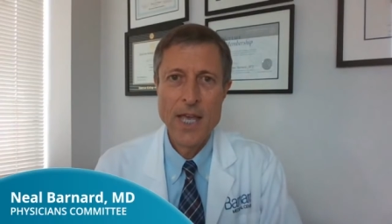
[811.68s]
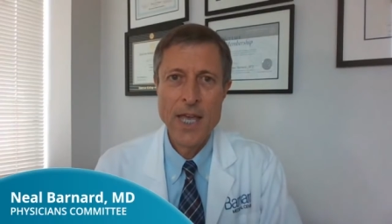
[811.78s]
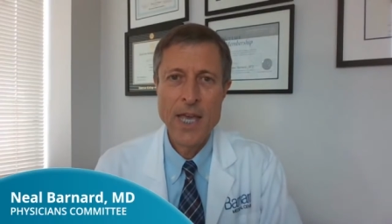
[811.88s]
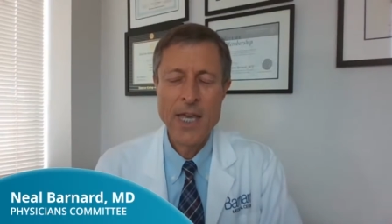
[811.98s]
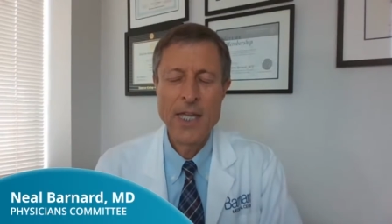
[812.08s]

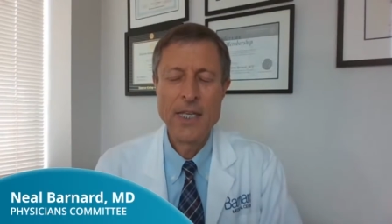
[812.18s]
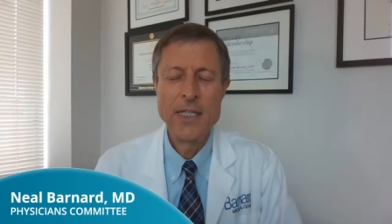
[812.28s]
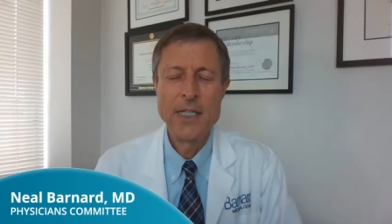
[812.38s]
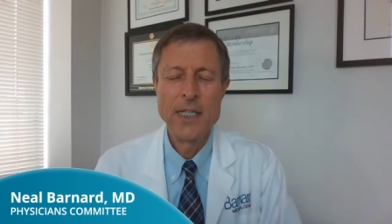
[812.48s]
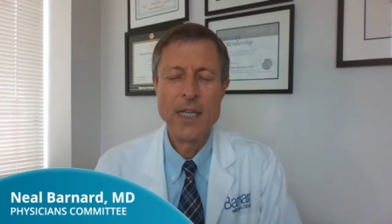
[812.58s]

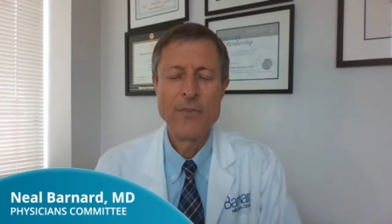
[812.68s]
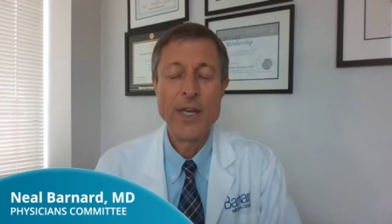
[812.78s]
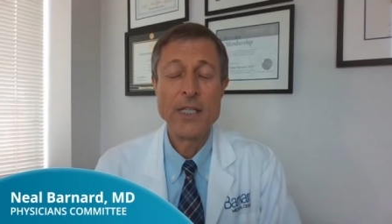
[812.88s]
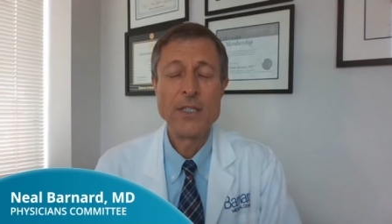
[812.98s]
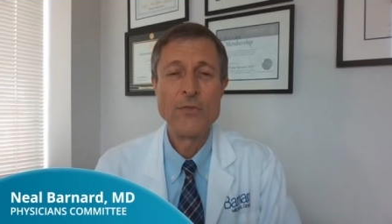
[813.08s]
And if
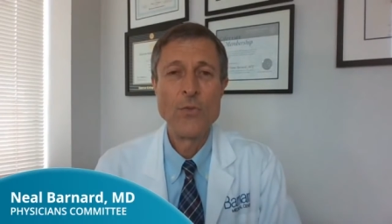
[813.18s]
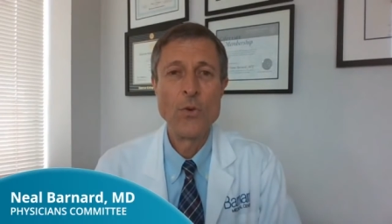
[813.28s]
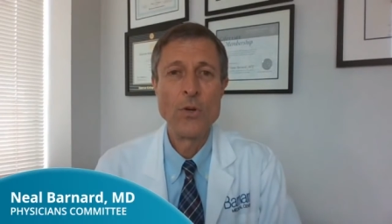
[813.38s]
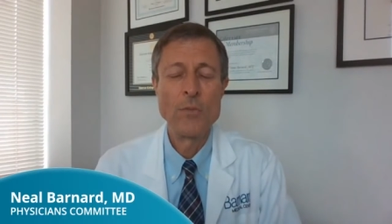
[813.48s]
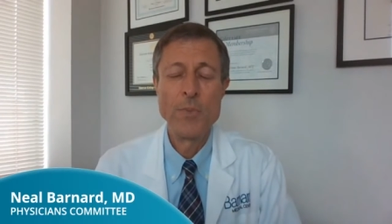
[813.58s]
that's
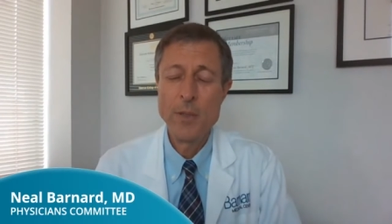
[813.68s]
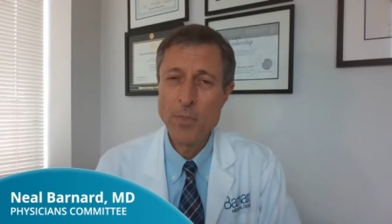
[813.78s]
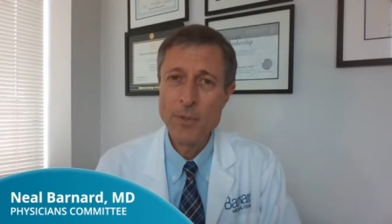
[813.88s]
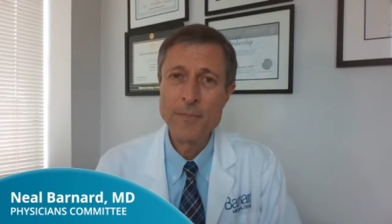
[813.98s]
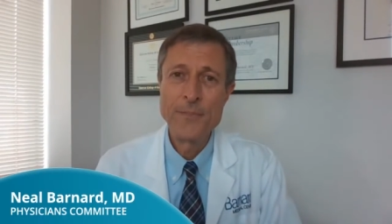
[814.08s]
for
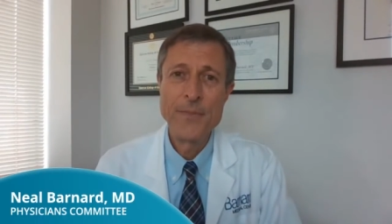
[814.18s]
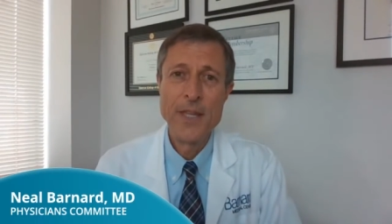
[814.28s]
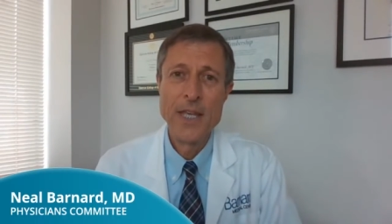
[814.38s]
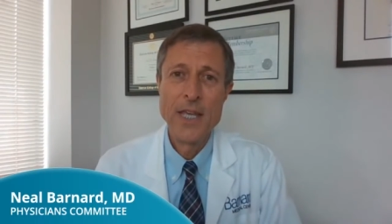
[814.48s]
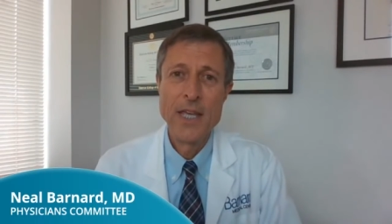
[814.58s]
people,
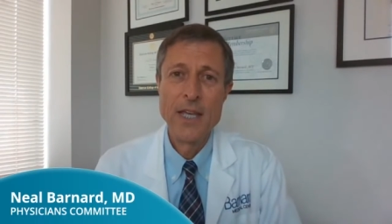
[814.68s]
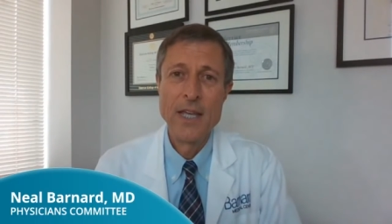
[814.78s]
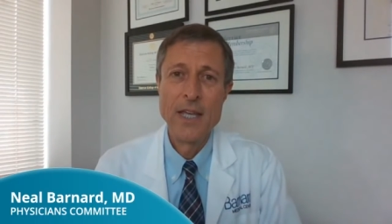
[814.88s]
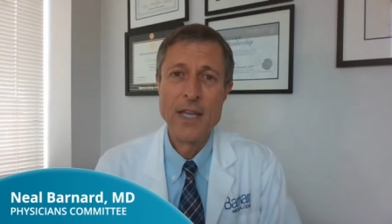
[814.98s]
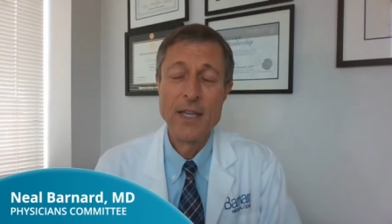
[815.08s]

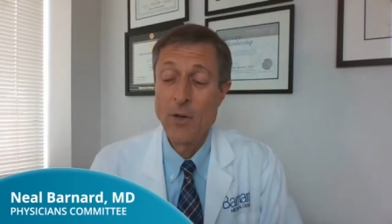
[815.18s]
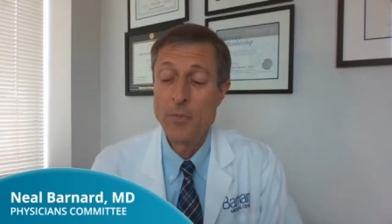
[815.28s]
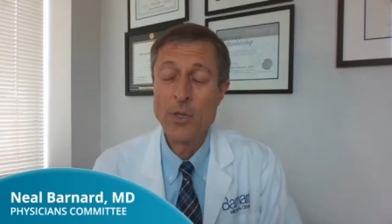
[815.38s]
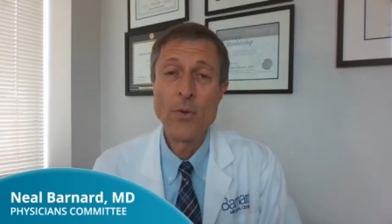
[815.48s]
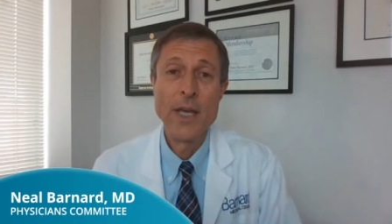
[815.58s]

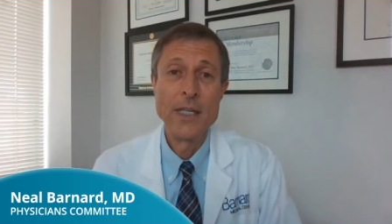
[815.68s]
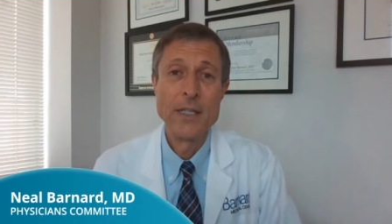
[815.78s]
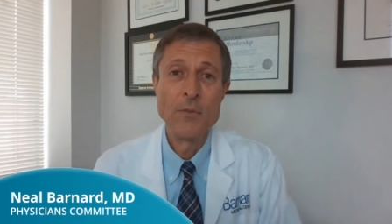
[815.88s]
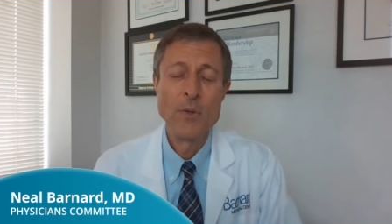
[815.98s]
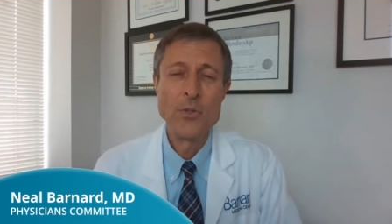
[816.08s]
that would be
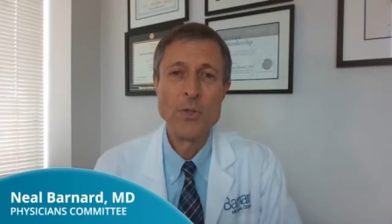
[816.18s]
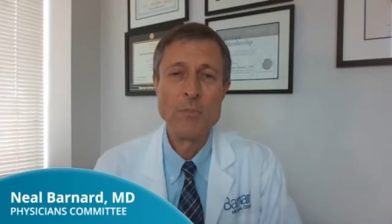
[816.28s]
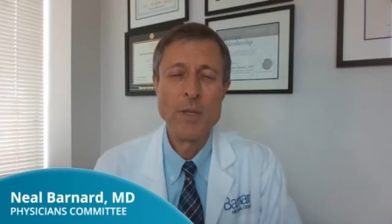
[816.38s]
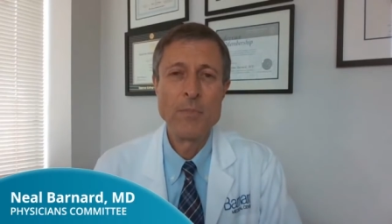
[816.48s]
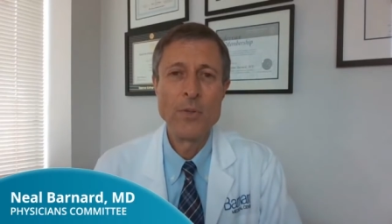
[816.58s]
great. We would
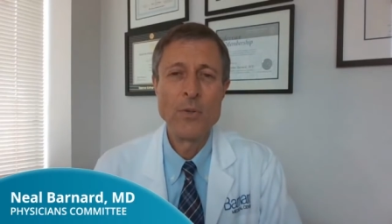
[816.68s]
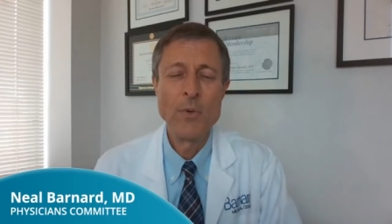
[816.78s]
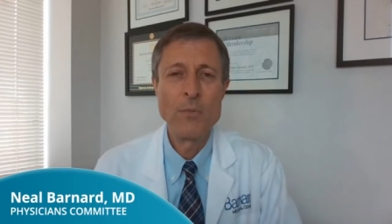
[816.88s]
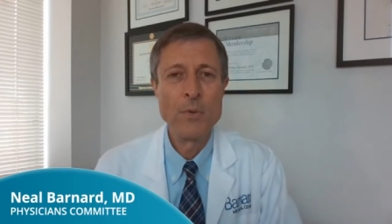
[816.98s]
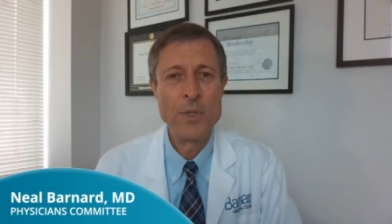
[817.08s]
treat
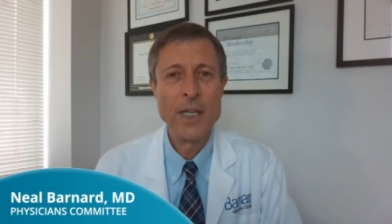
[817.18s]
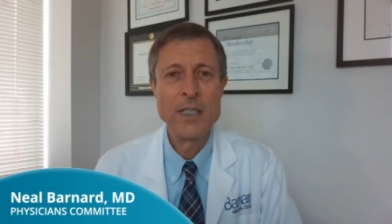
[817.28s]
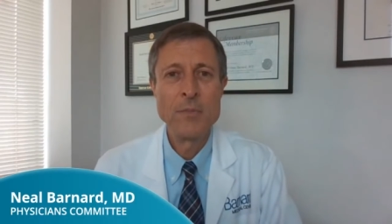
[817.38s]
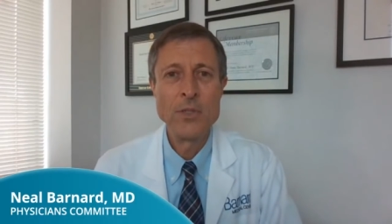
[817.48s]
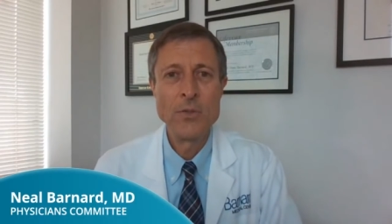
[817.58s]
people the way we would
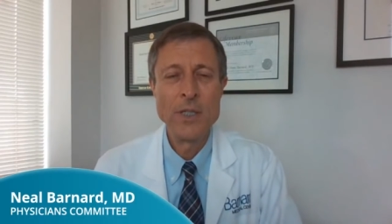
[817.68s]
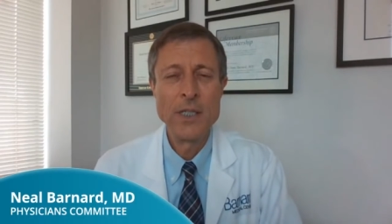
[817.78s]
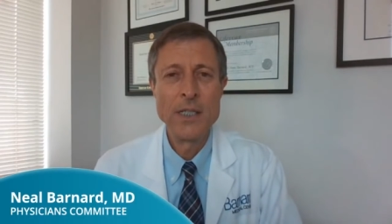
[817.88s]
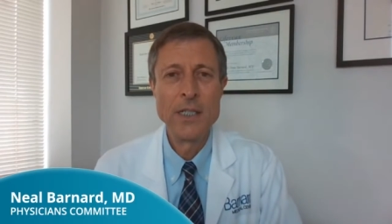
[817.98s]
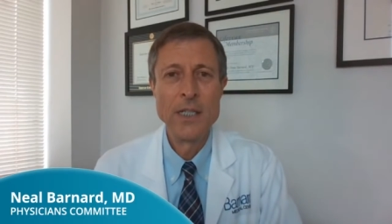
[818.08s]
like to be
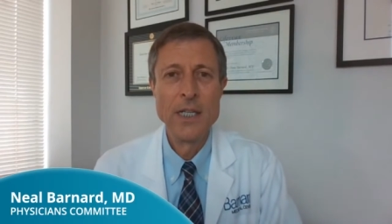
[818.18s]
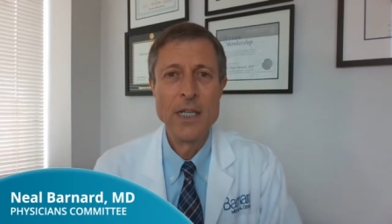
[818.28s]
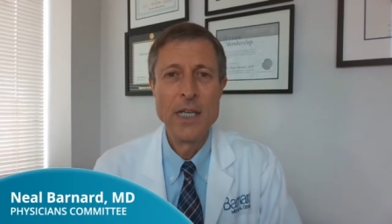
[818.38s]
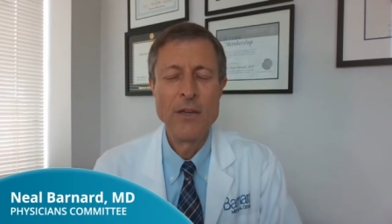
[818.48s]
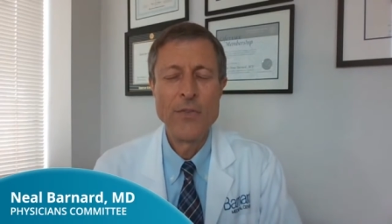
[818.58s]
treated.
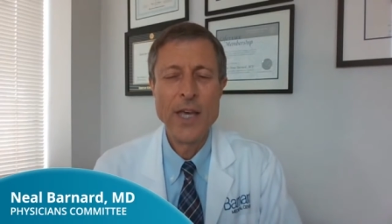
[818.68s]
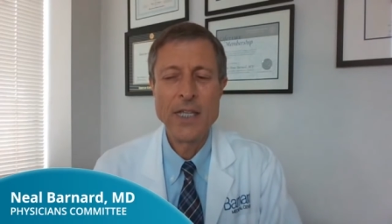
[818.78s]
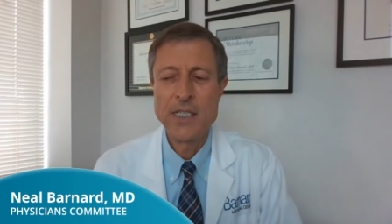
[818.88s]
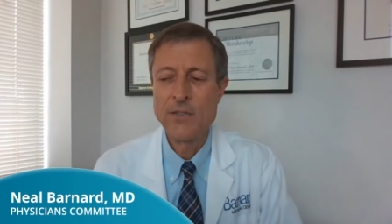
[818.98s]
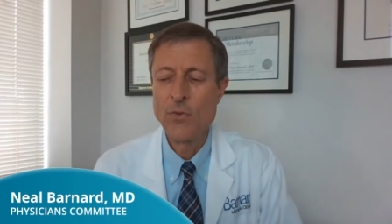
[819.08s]
If
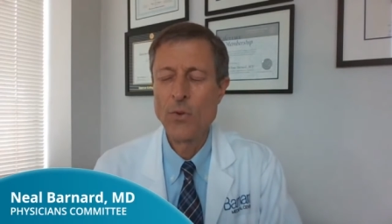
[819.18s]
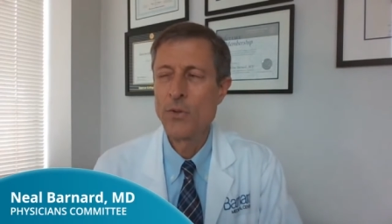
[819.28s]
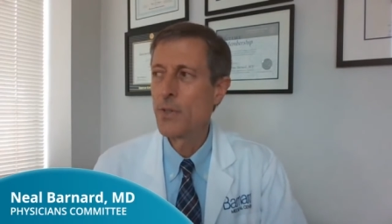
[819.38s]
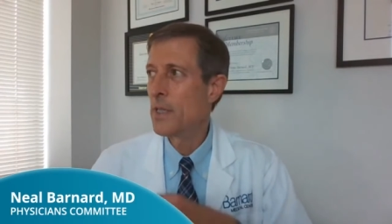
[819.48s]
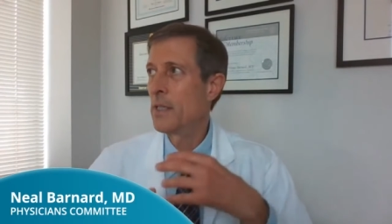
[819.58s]
that's for
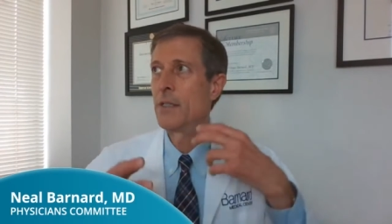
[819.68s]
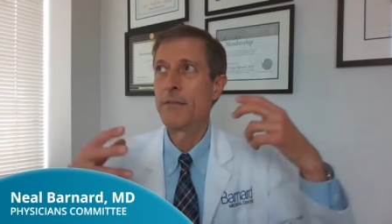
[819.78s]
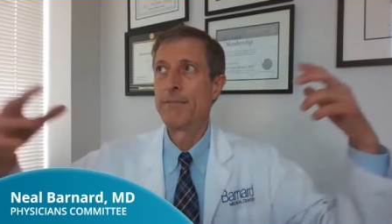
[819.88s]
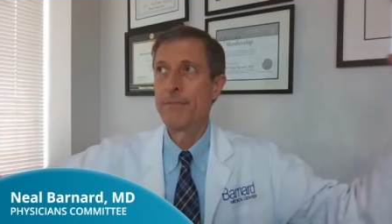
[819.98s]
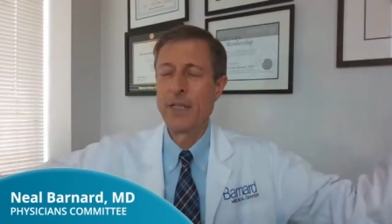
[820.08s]
the
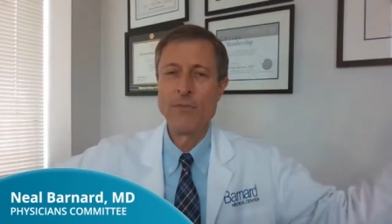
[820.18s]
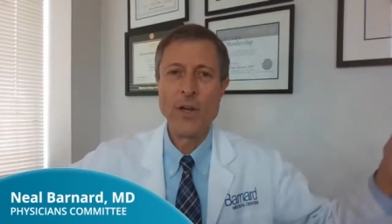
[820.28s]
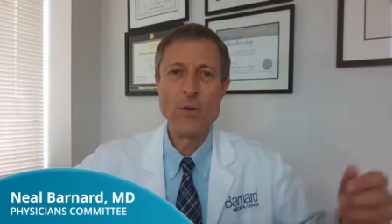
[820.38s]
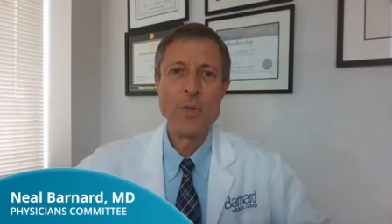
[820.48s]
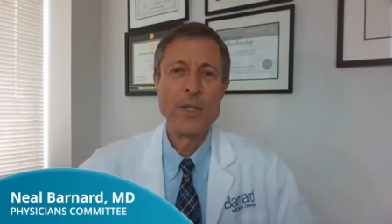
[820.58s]

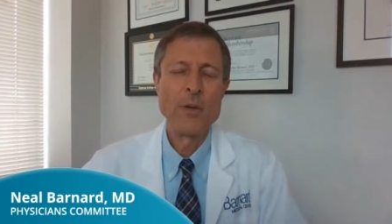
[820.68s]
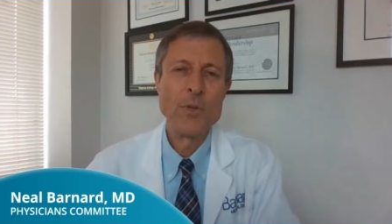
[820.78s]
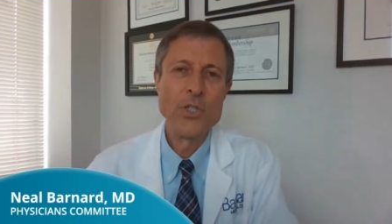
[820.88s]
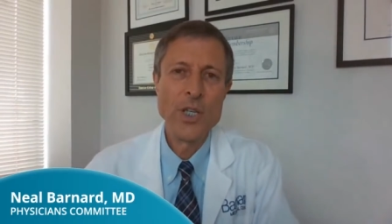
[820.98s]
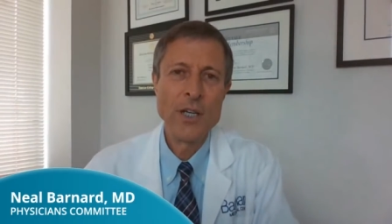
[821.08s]
environment that we
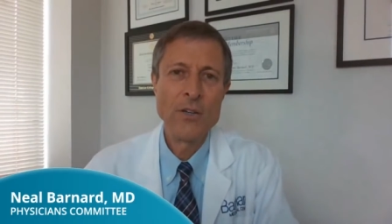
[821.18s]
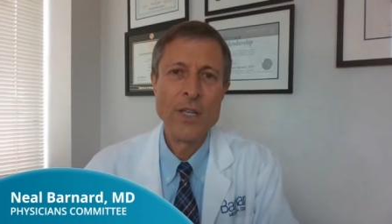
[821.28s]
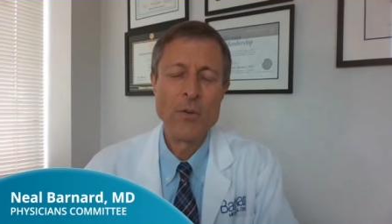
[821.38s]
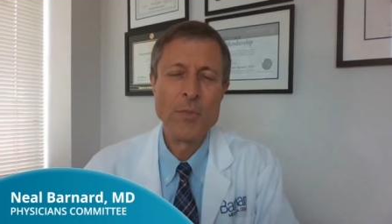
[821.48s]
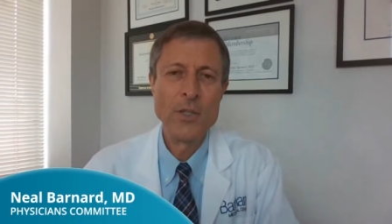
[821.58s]
share, that
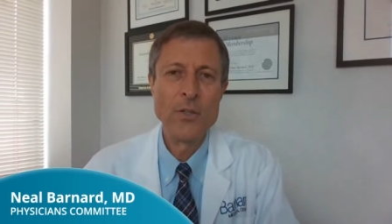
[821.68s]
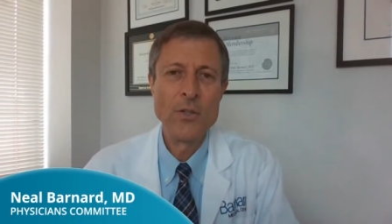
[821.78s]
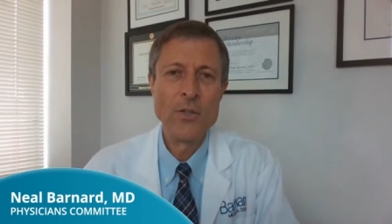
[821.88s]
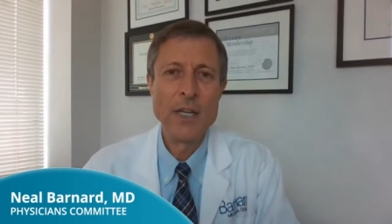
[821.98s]
would be good.